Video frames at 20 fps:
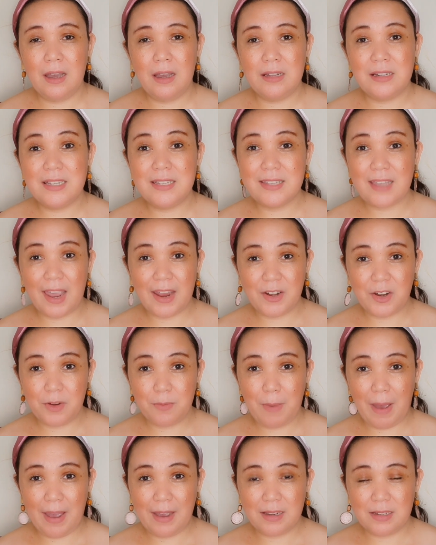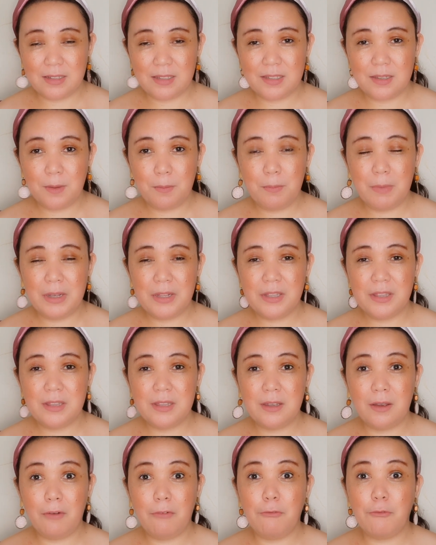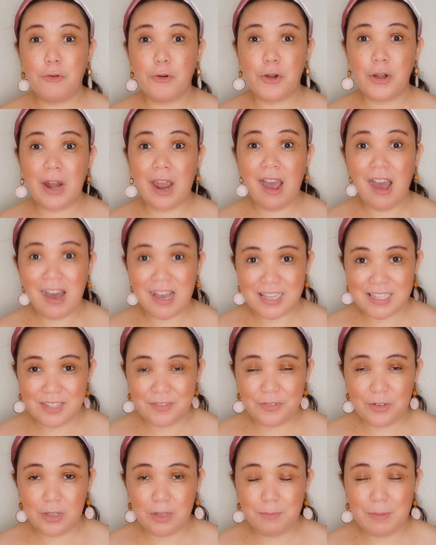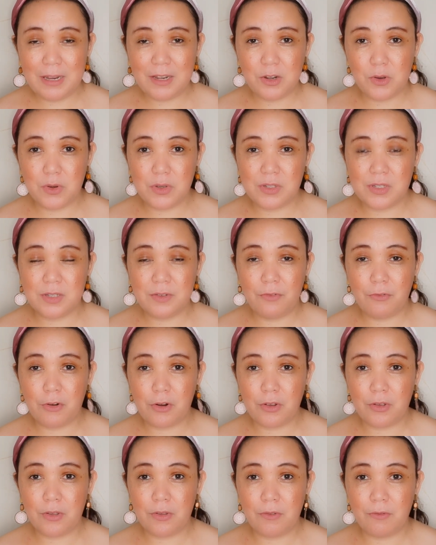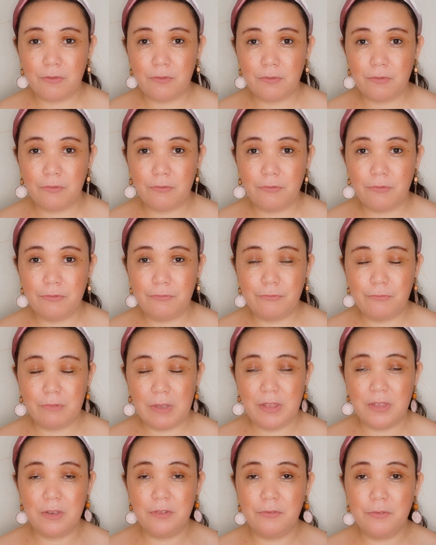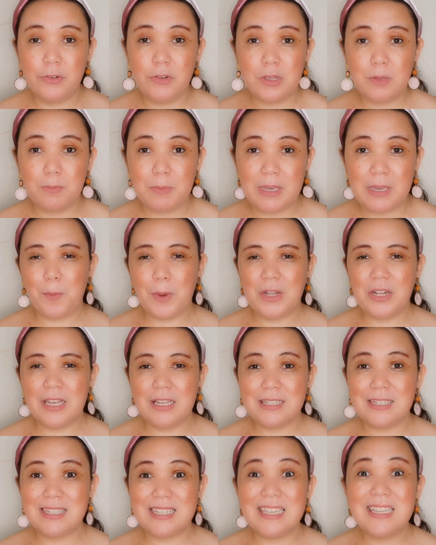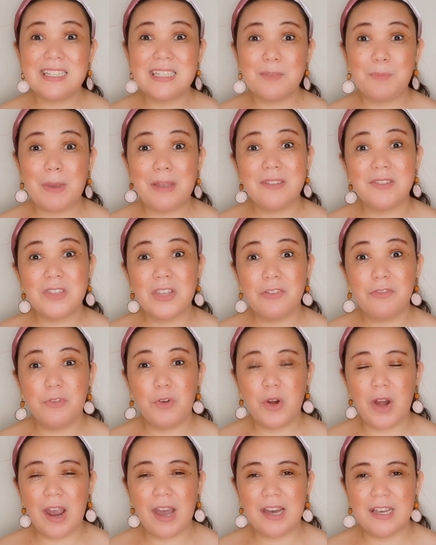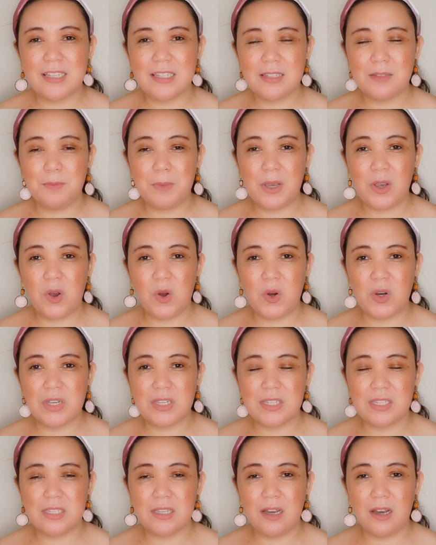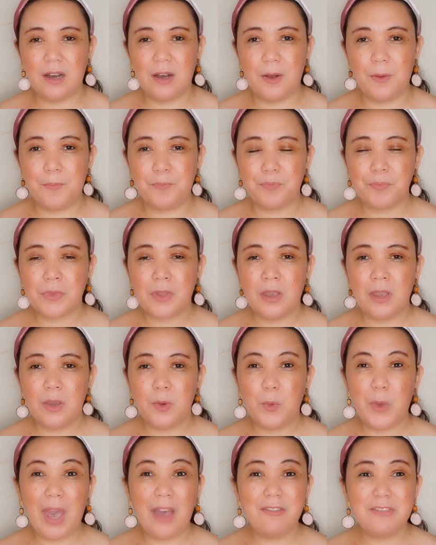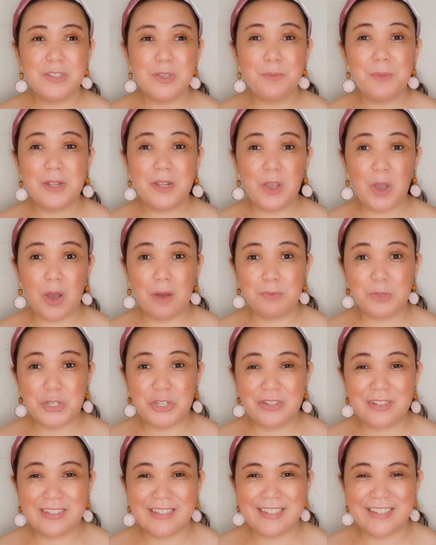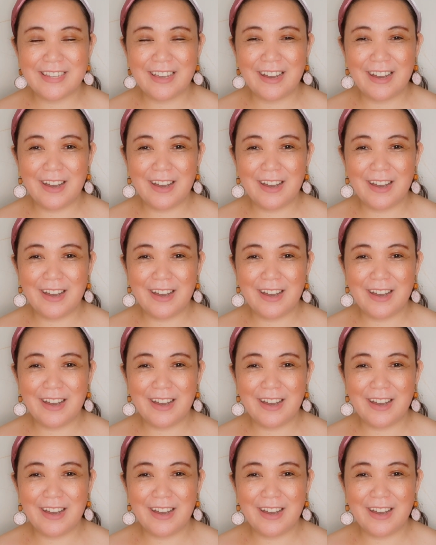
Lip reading: designer bags, but for us Filipinos, in the Philippines, it's expensive for us because we have so many options.